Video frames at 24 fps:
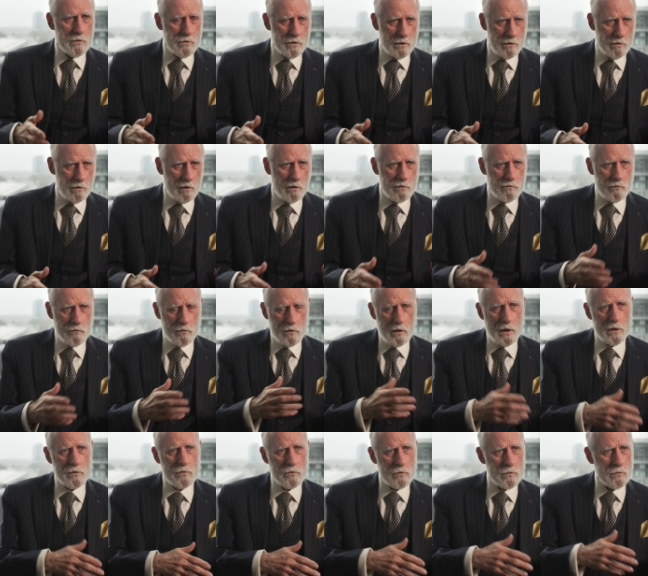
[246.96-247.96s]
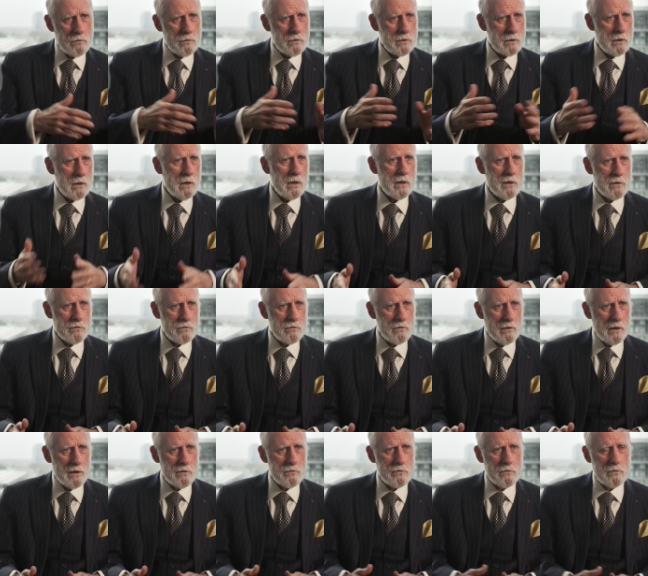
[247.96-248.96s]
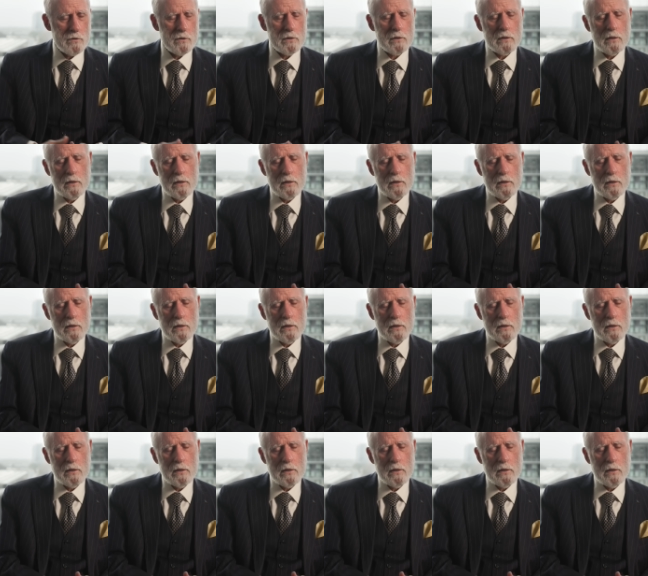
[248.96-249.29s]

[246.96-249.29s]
successful high school and college graduate.